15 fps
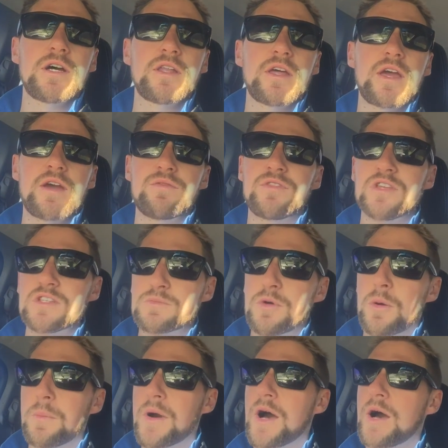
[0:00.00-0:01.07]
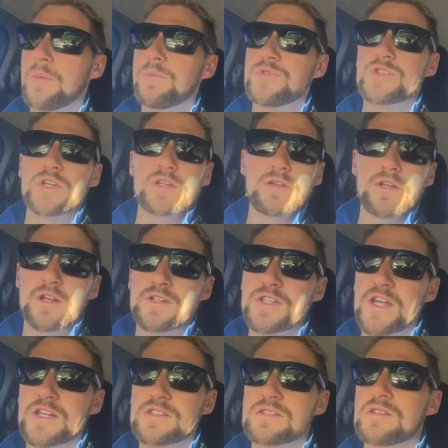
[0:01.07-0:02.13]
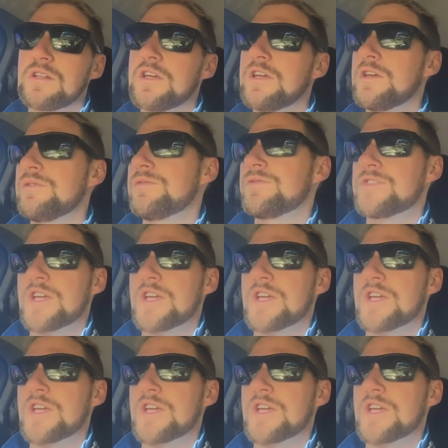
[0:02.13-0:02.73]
They have things pop up, tenants leave,